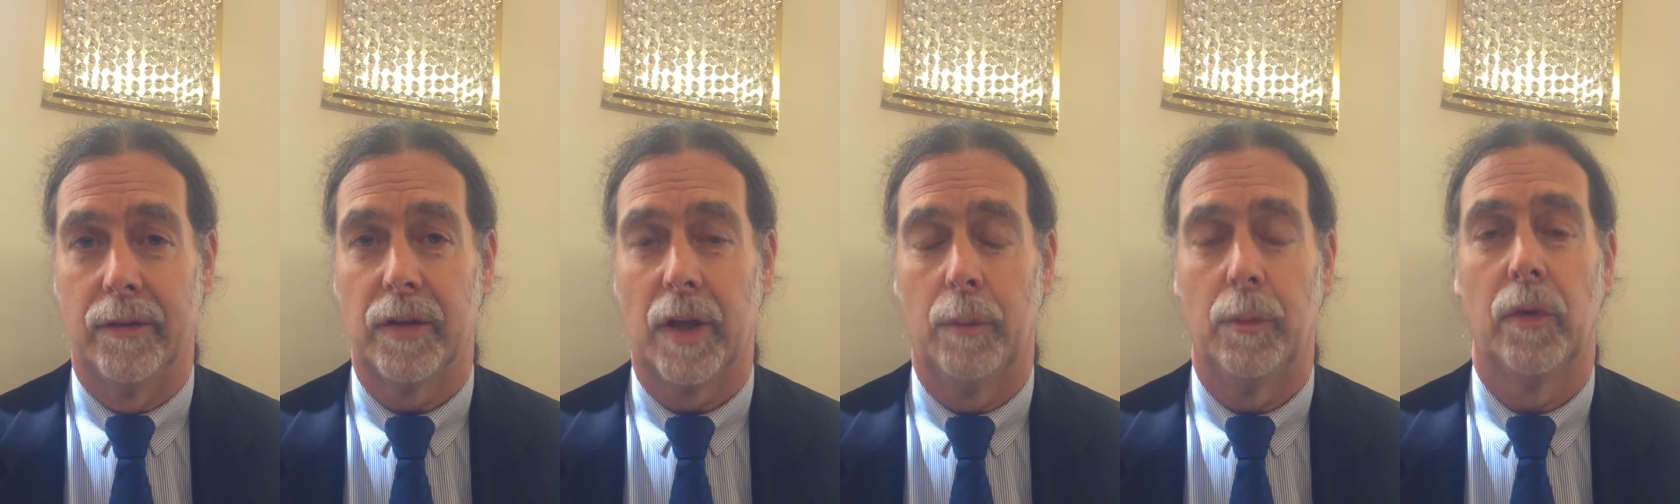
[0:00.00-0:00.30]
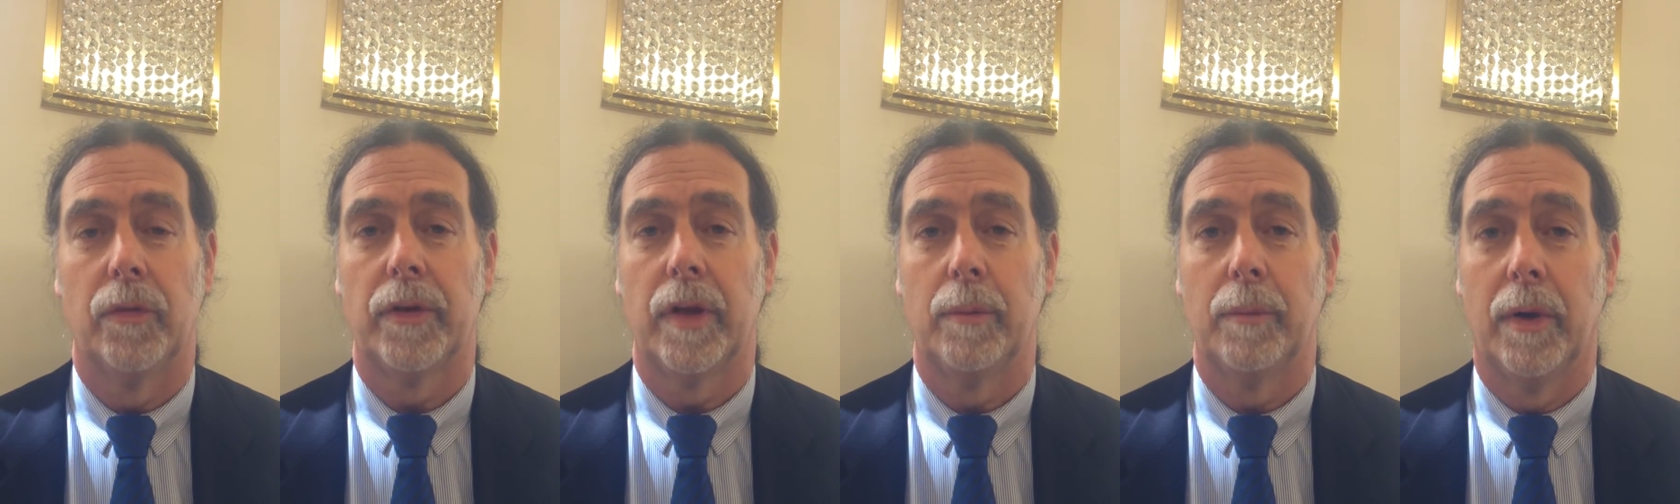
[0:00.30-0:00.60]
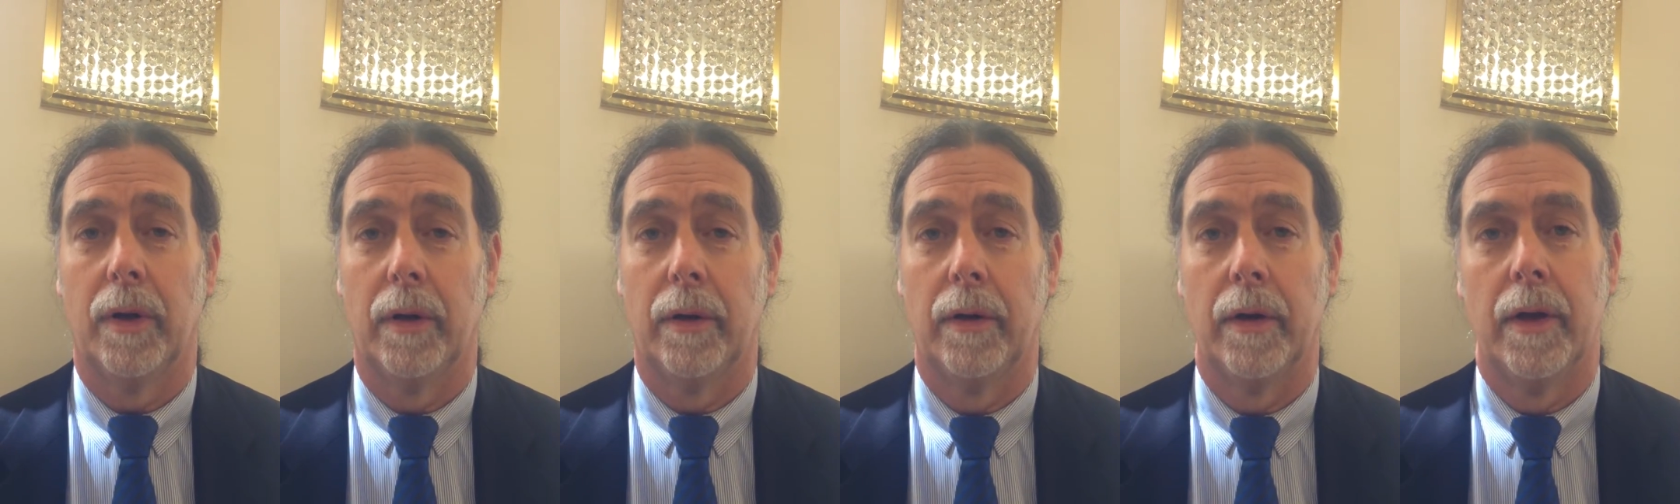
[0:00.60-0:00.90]
Some of them
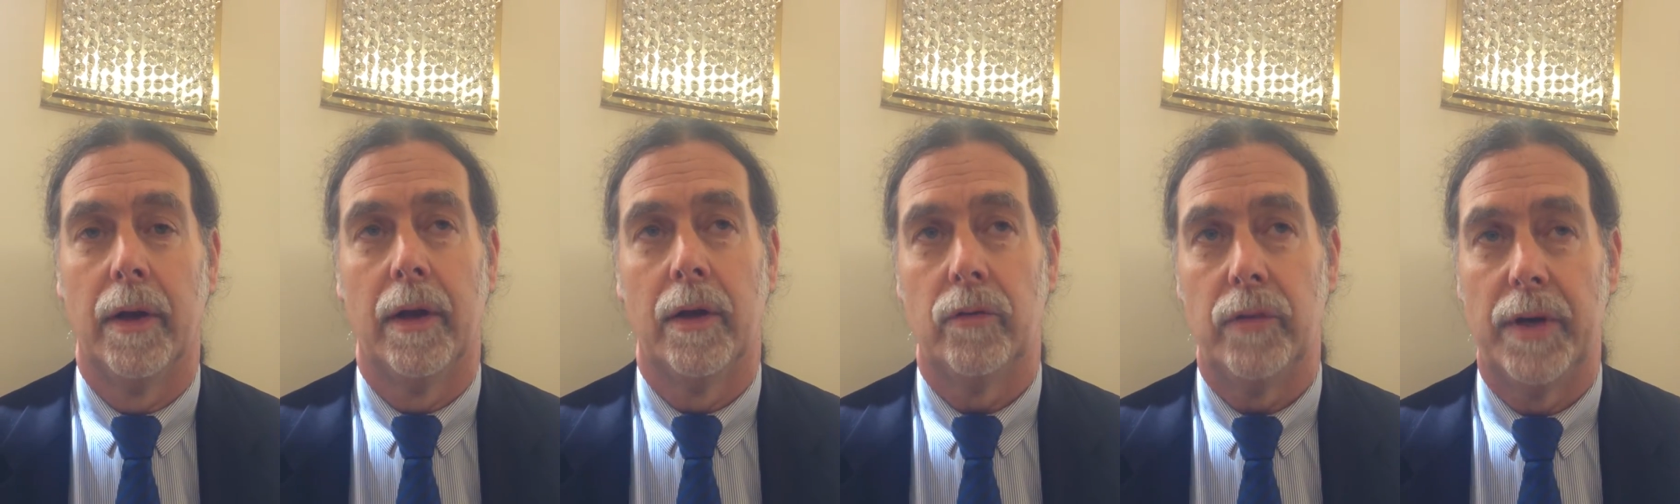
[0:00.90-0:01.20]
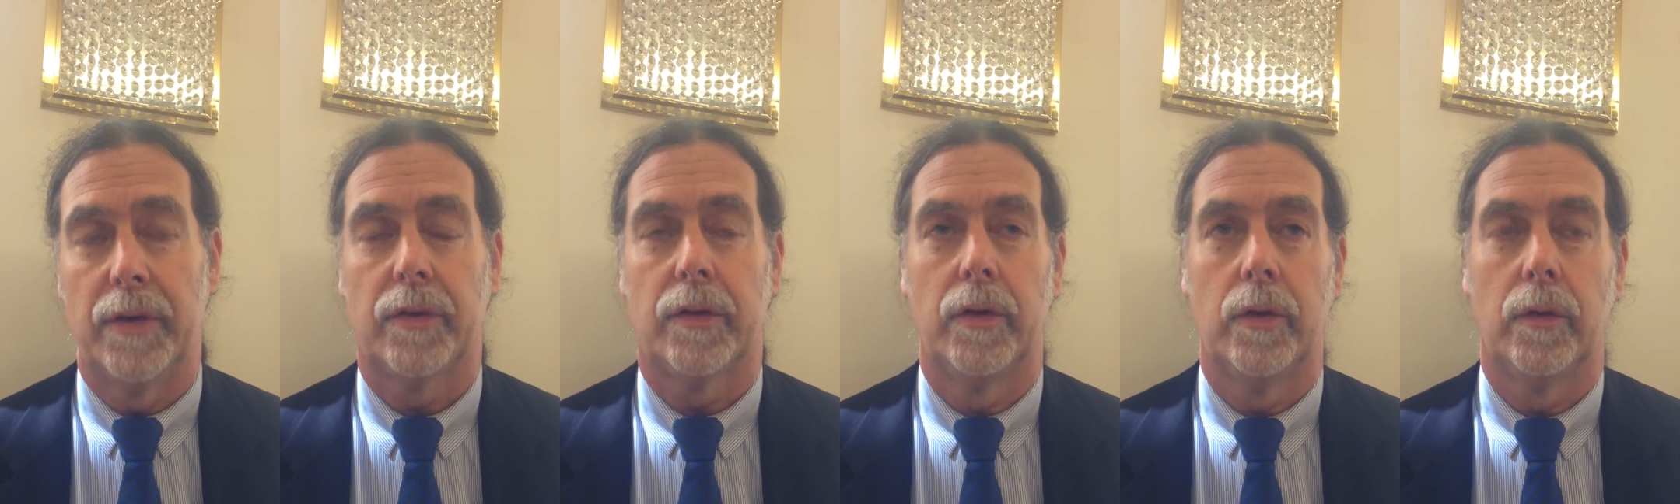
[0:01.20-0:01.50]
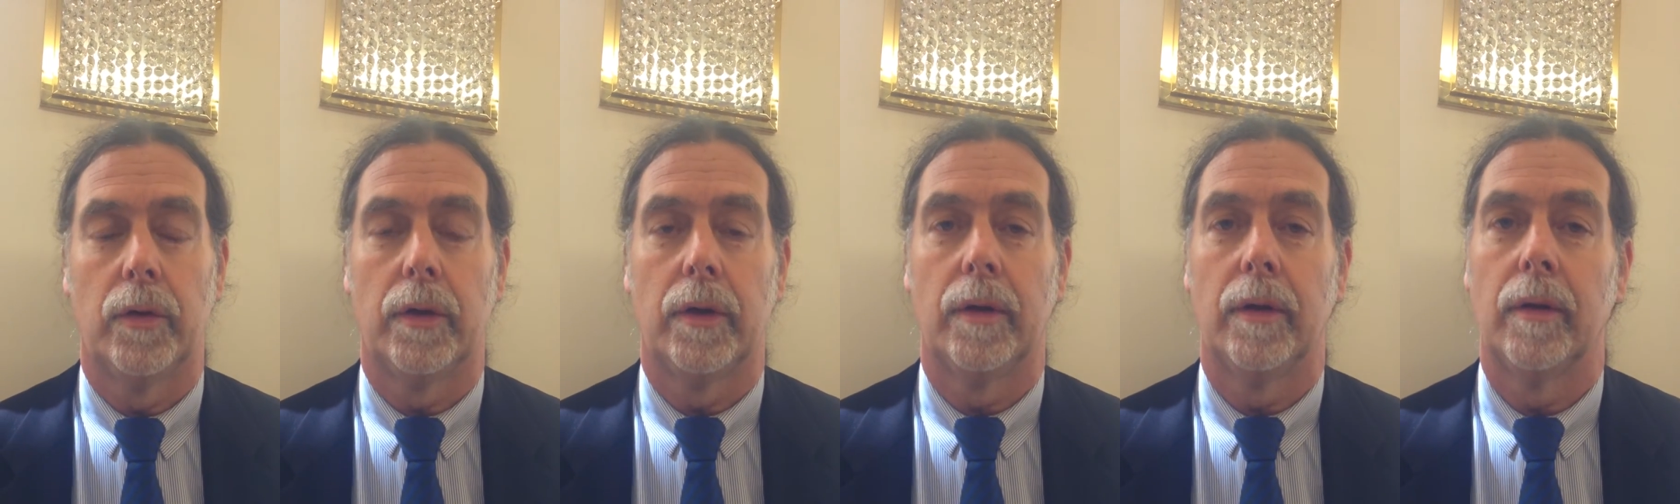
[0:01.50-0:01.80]
are
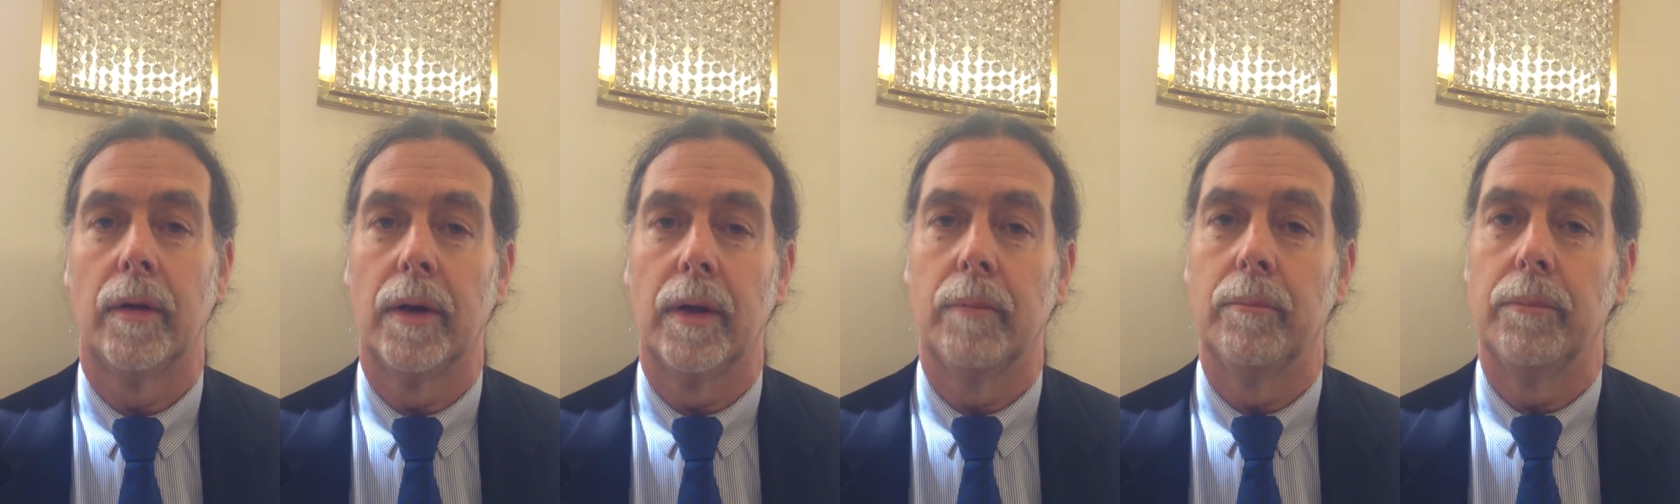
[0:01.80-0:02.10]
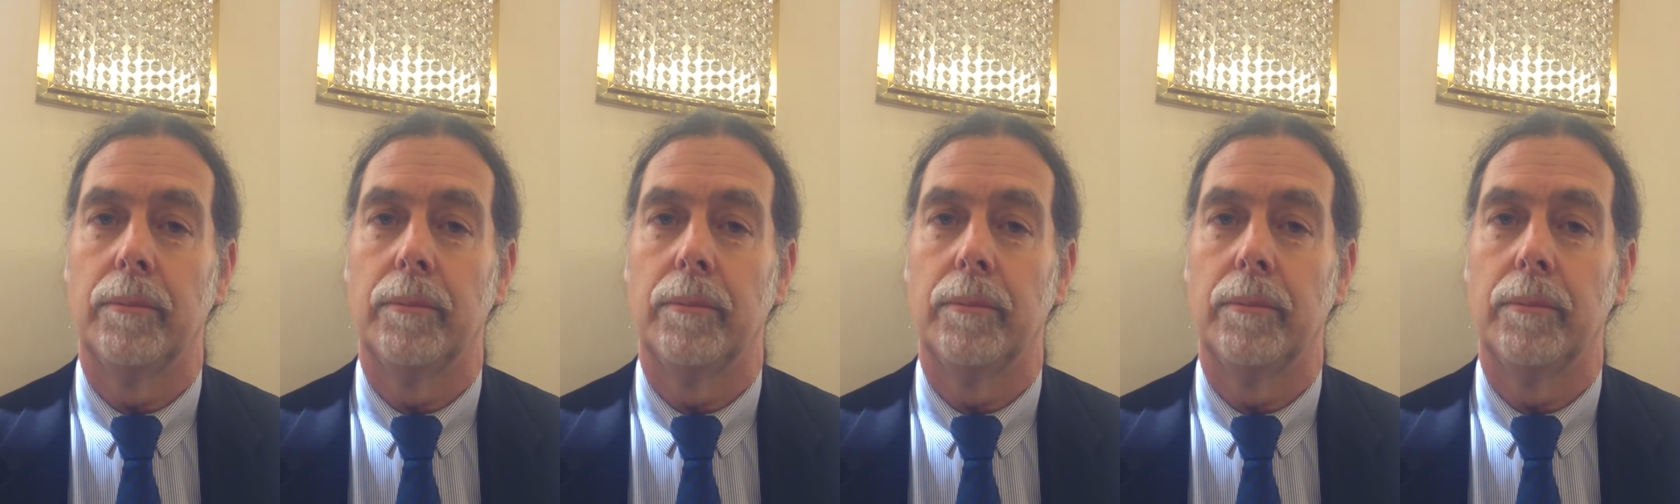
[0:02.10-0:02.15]
rescuing